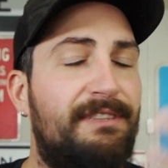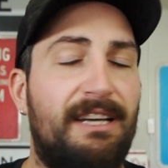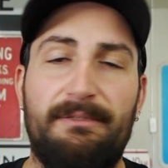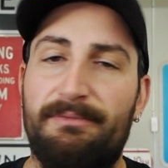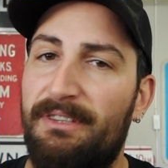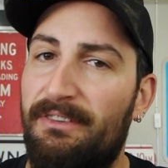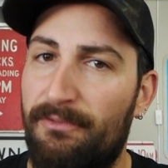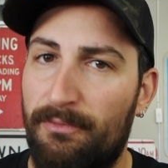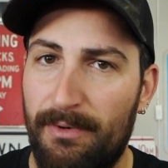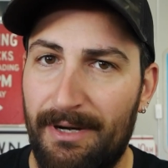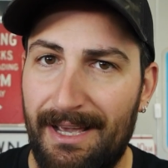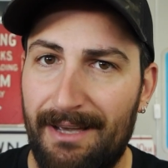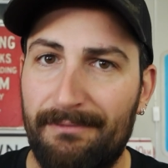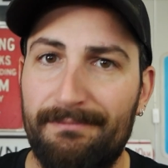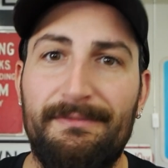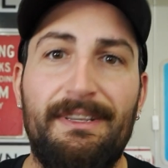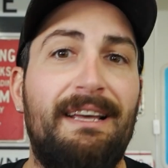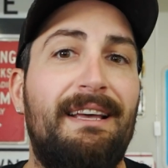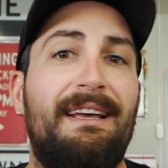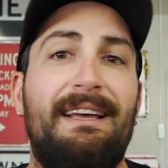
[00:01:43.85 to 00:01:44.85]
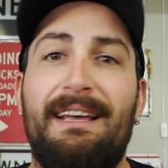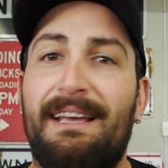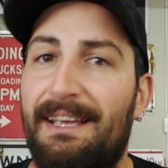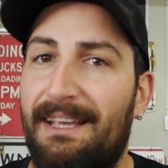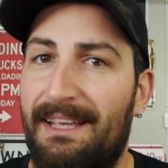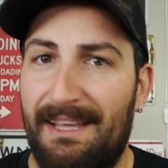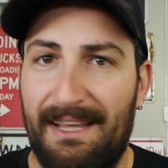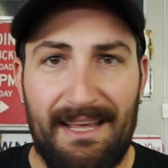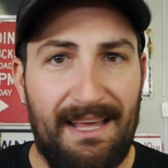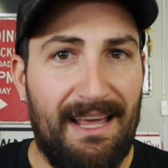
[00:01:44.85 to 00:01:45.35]
helps everyone out,
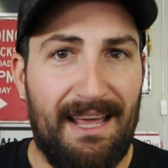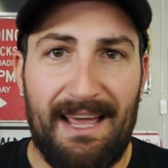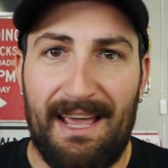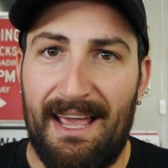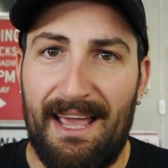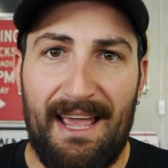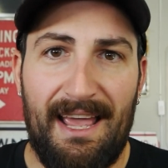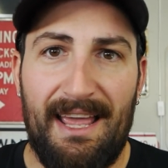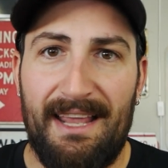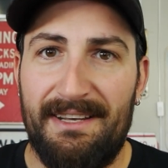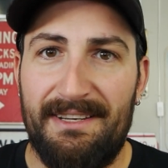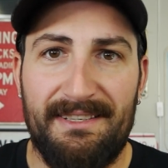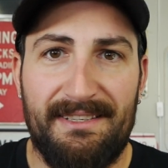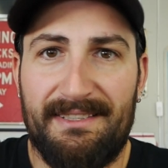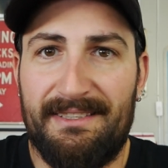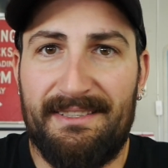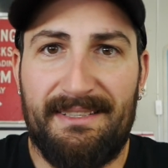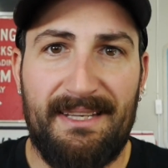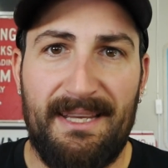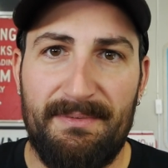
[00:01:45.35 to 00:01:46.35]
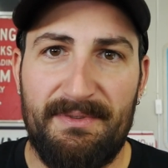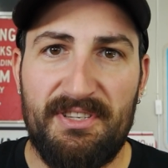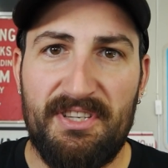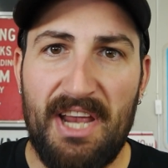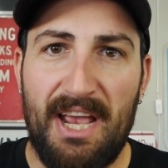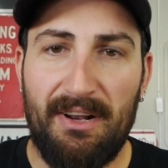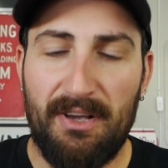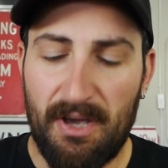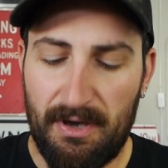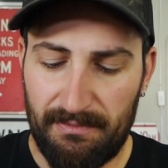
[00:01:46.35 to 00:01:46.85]
and just keeps the
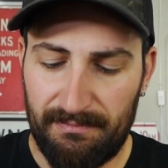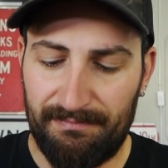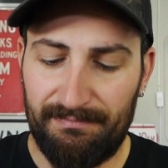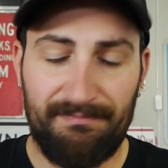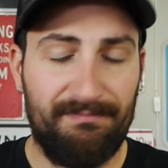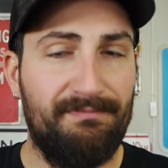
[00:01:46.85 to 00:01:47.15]
channel going.